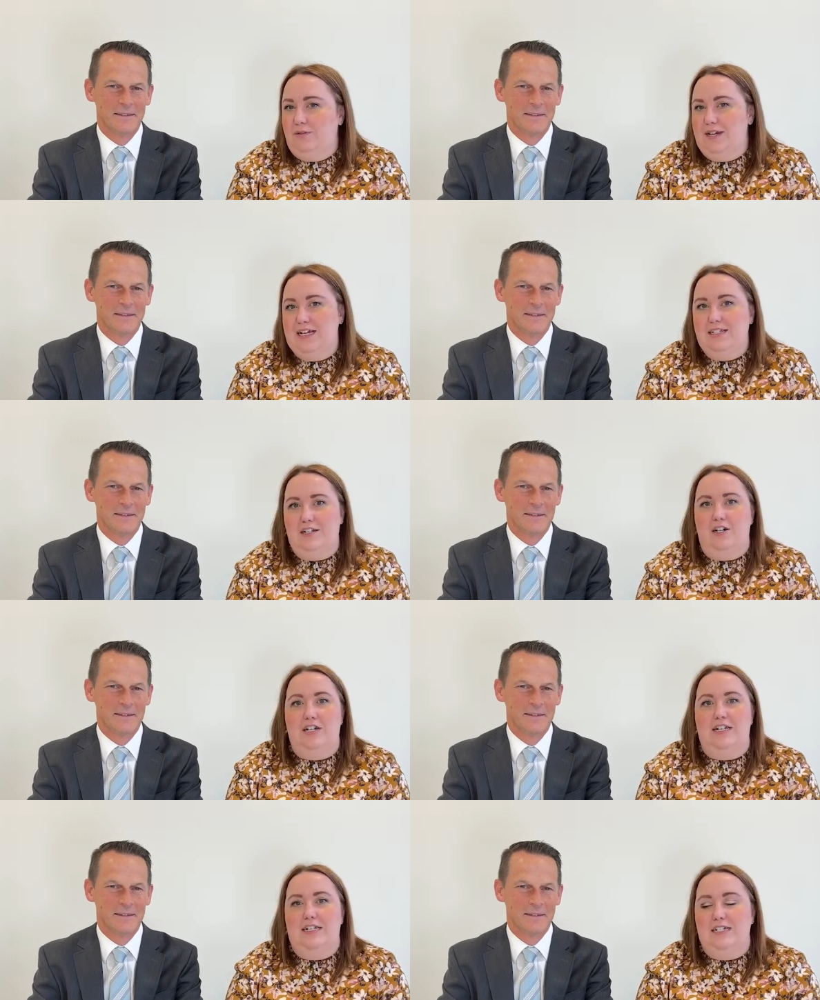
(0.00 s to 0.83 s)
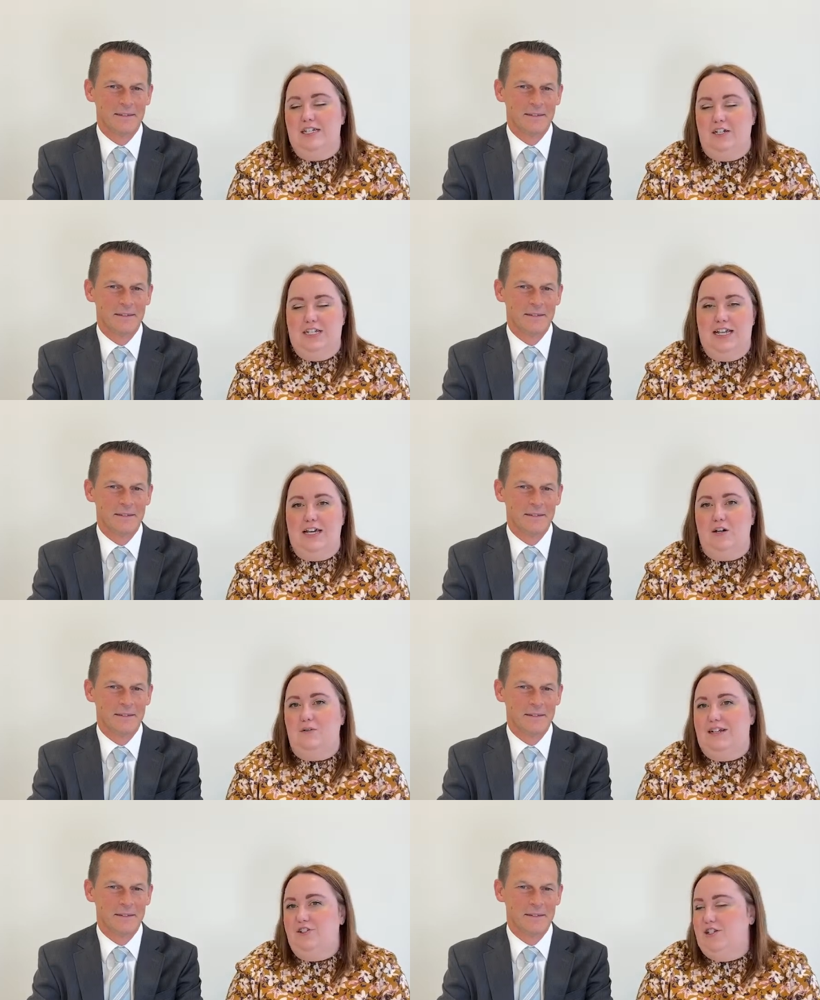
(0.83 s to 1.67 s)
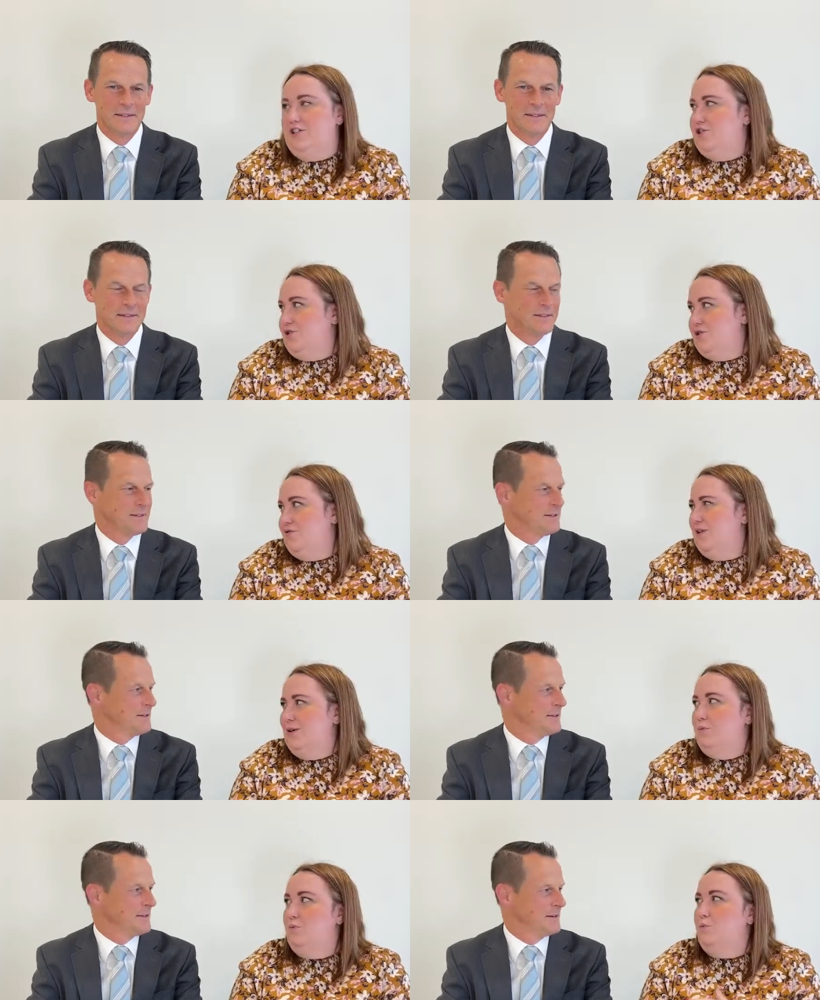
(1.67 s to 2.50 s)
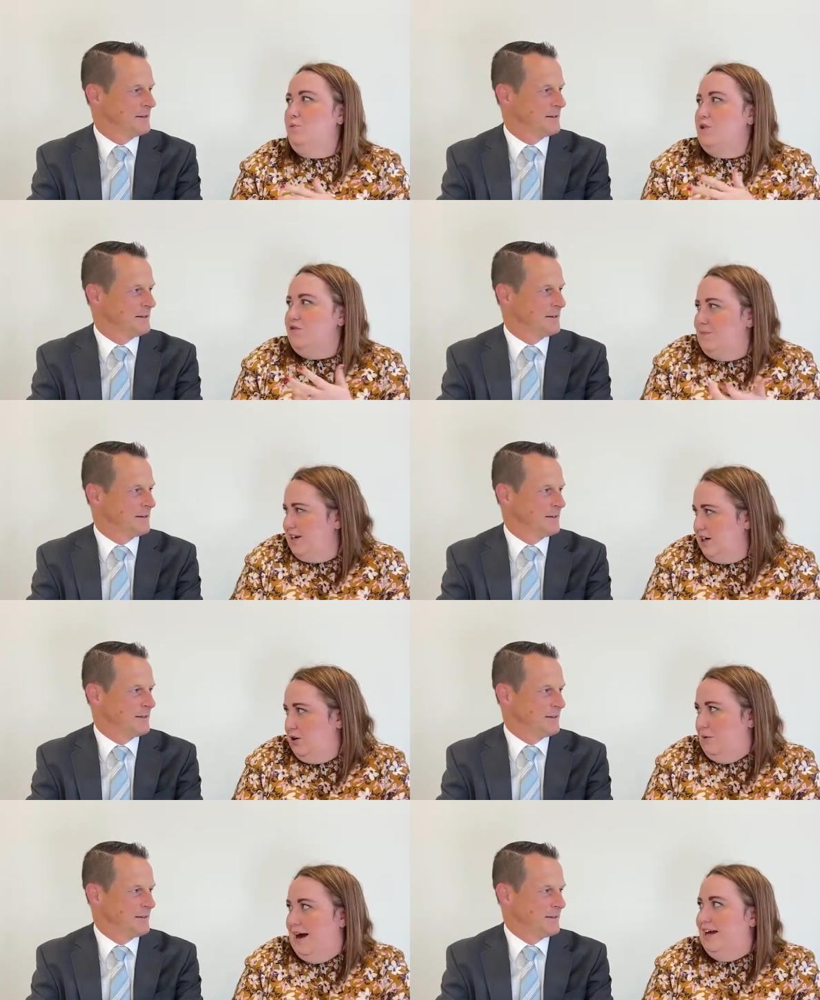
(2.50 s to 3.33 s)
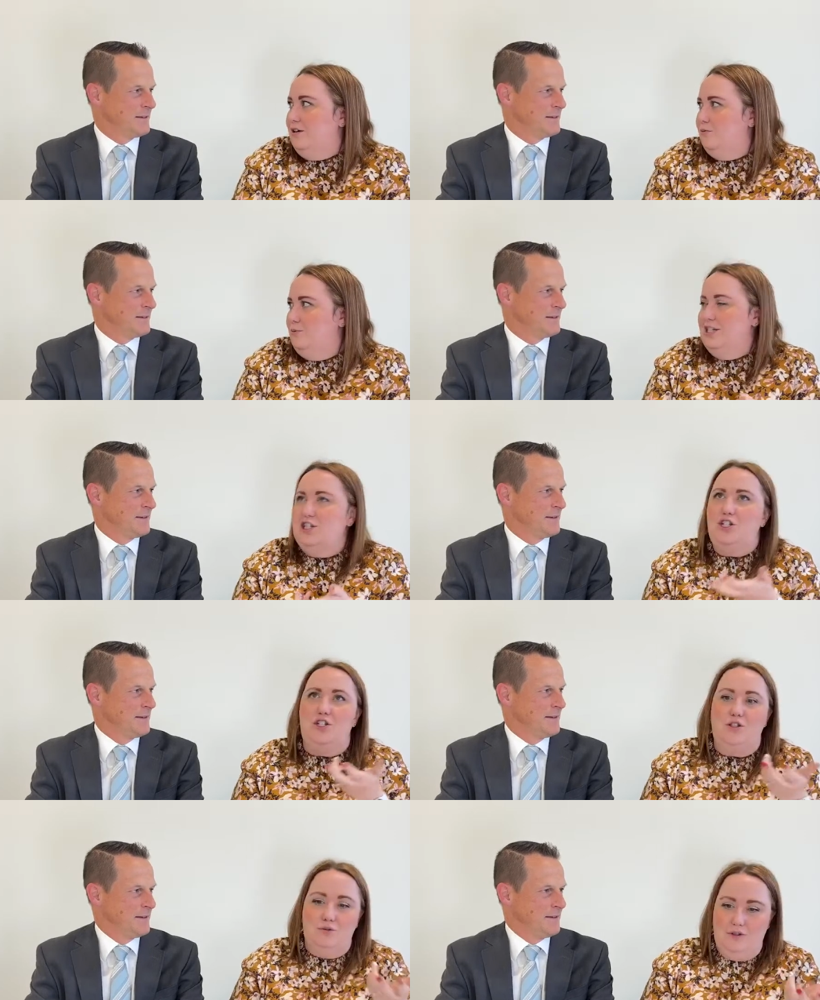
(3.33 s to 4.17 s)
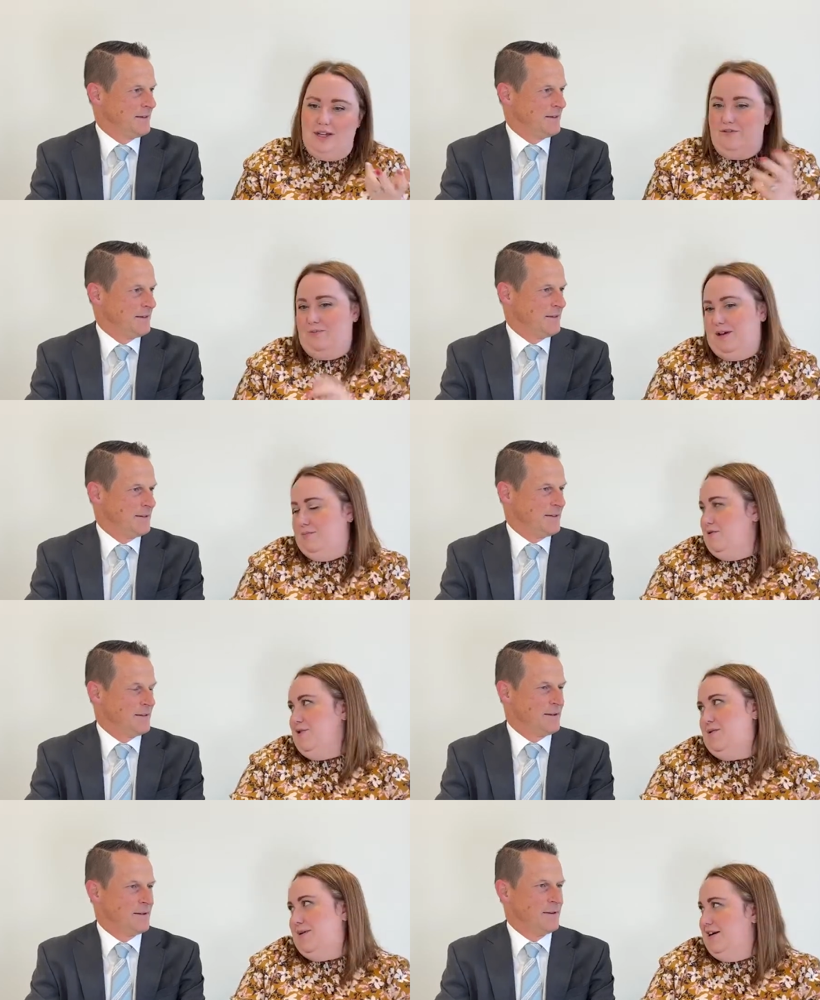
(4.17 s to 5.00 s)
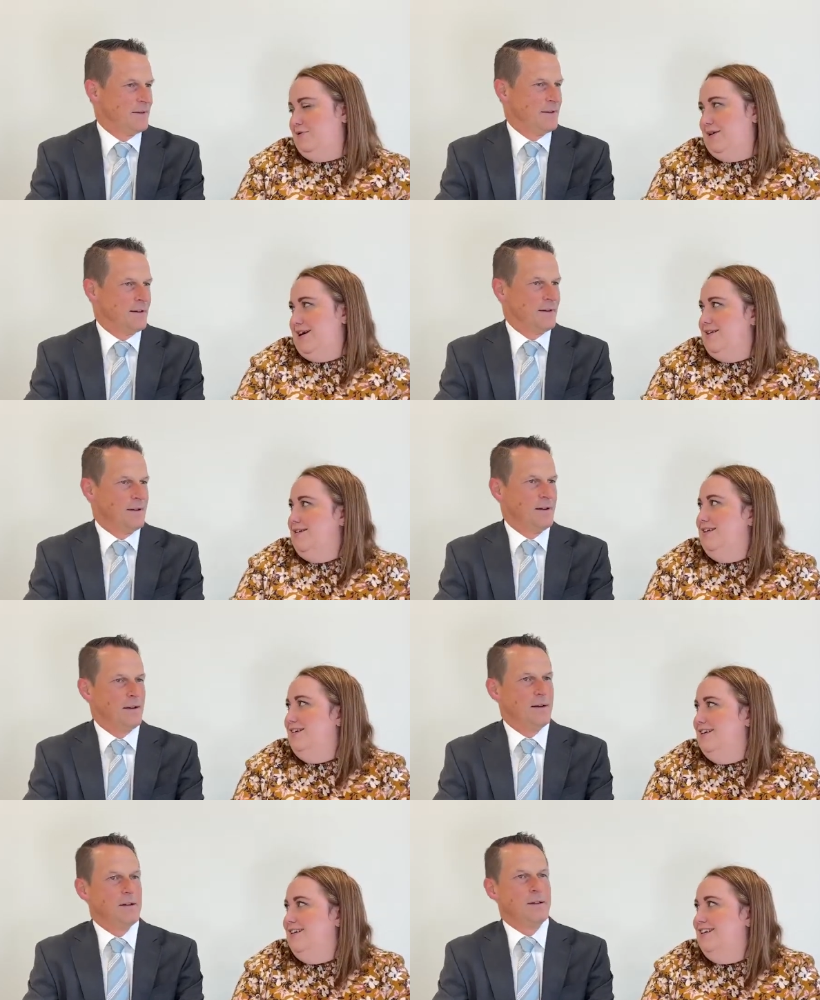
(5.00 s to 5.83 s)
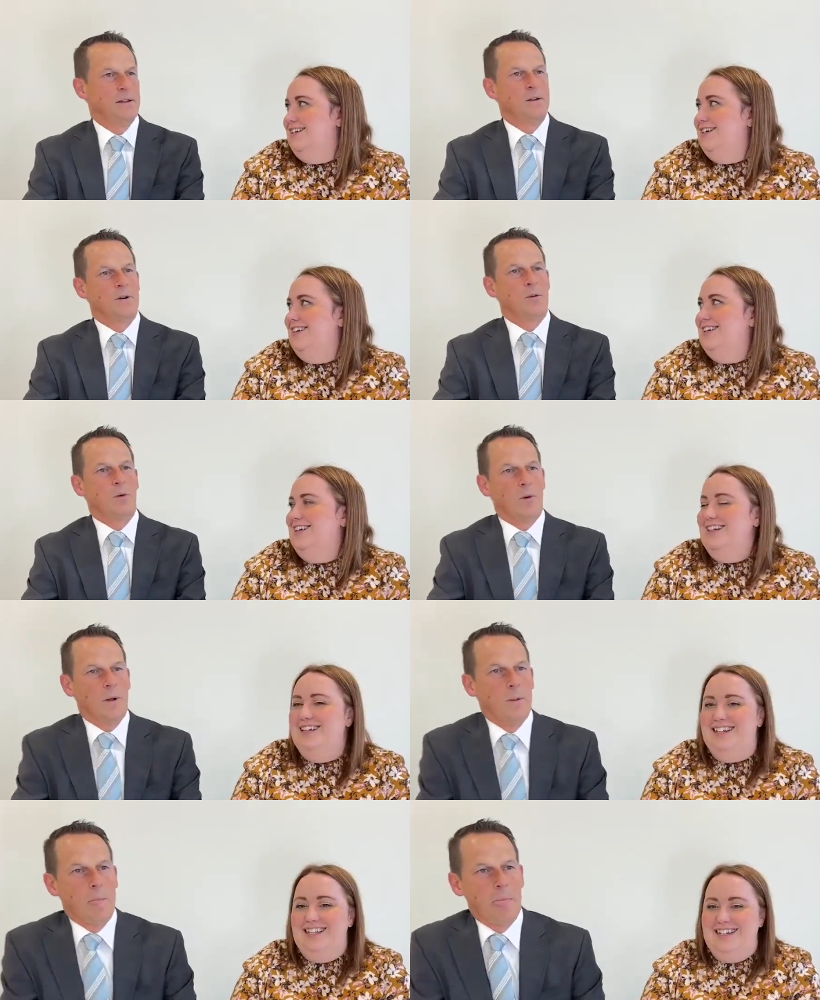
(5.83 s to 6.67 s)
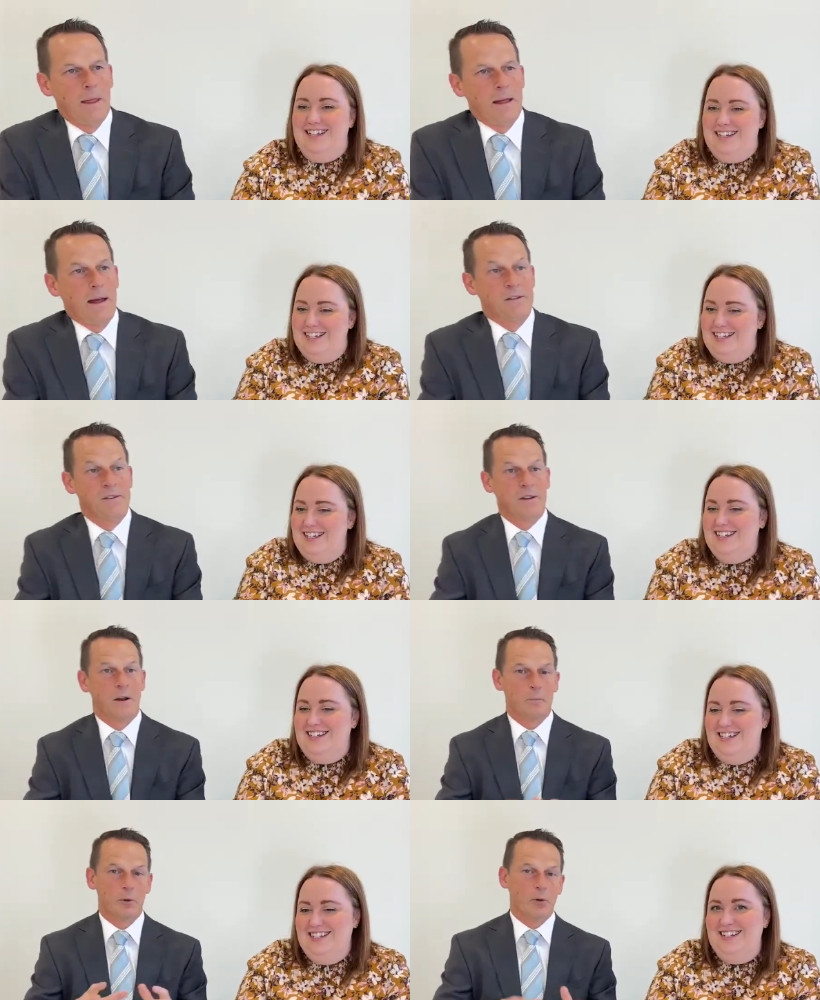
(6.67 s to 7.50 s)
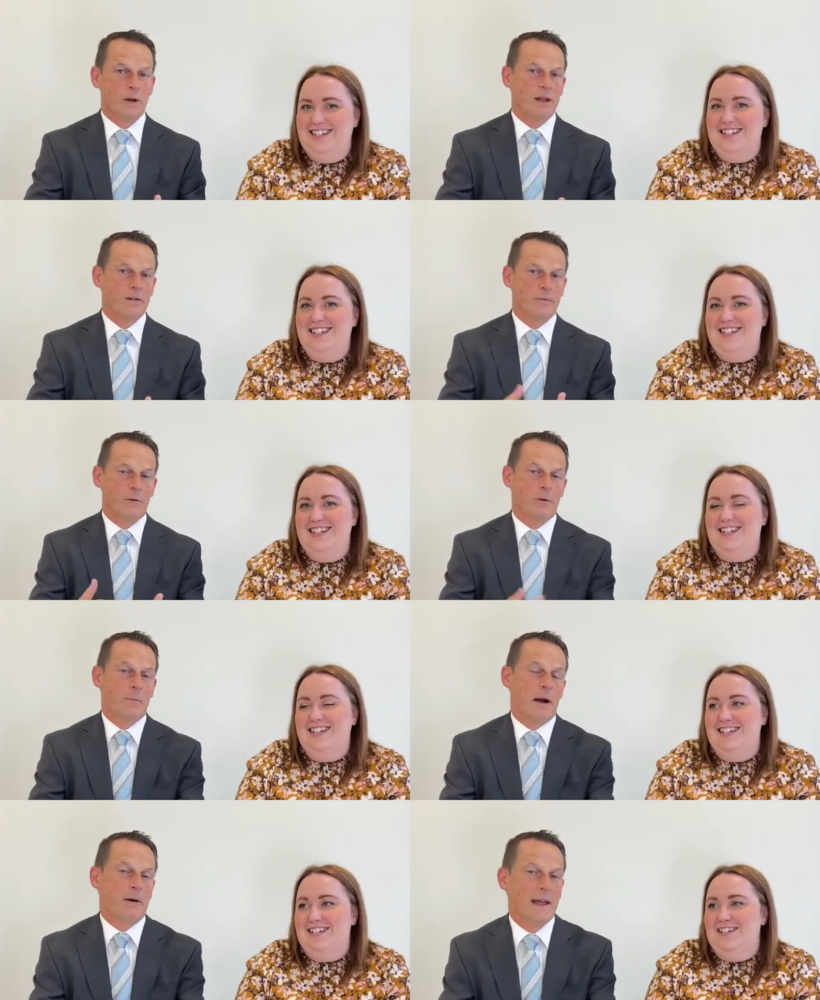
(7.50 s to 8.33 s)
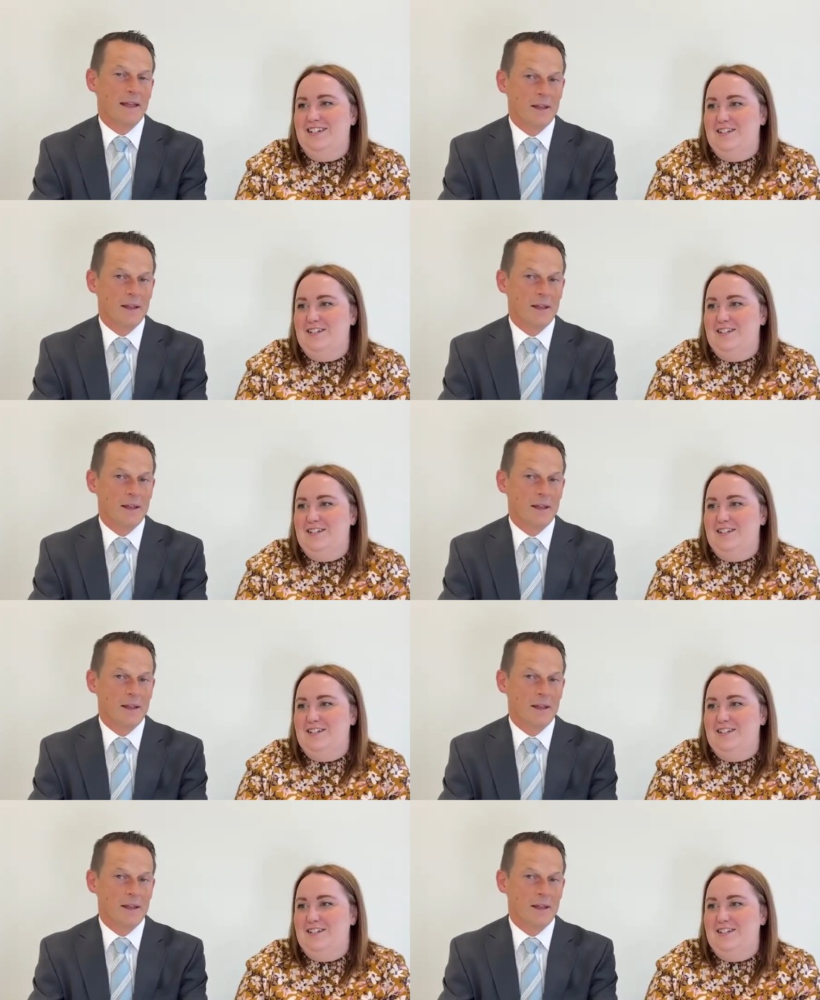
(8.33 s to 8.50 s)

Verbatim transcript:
Speaker 1: we get started and start taking questions, Joseph, like, you've been here a while. What do you love about BYU Pathway?
Speaker 2: You know, as an employee for about eight